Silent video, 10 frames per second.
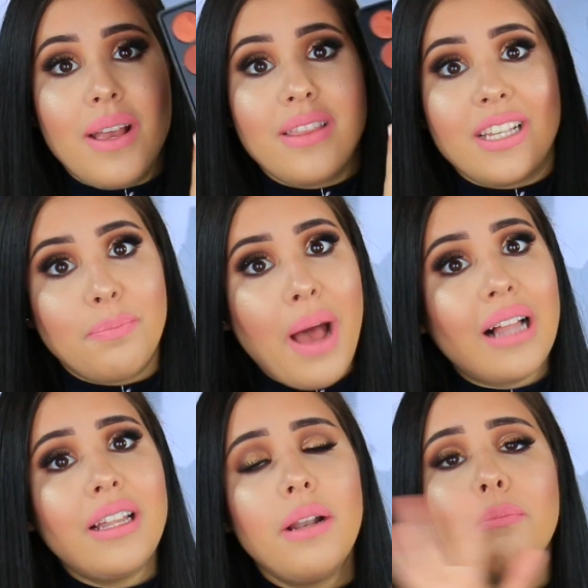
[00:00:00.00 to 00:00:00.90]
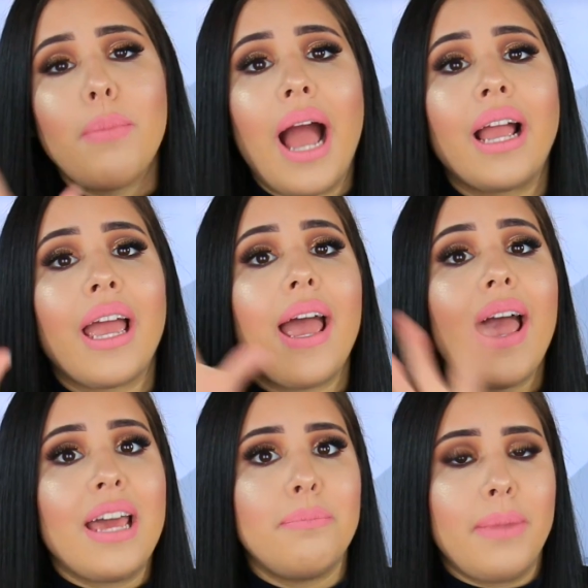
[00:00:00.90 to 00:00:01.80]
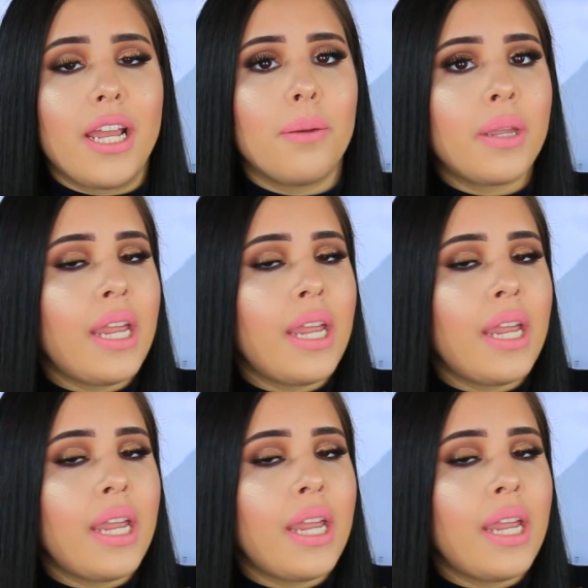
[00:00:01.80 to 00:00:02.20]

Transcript: in this palette, MAC and Makeup